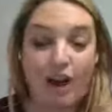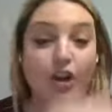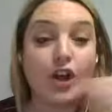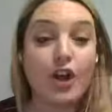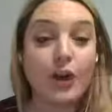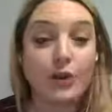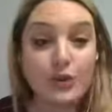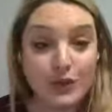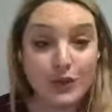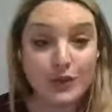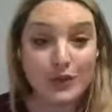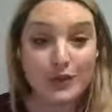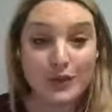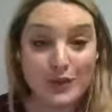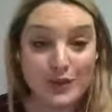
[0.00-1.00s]
I'll coach you
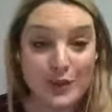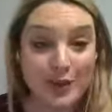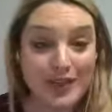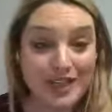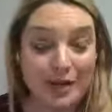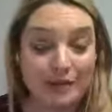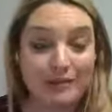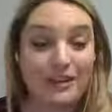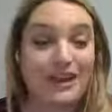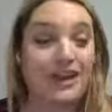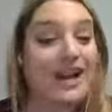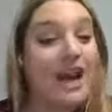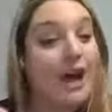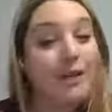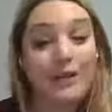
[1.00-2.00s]
through this word to help figure
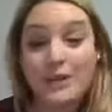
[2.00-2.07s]
it out.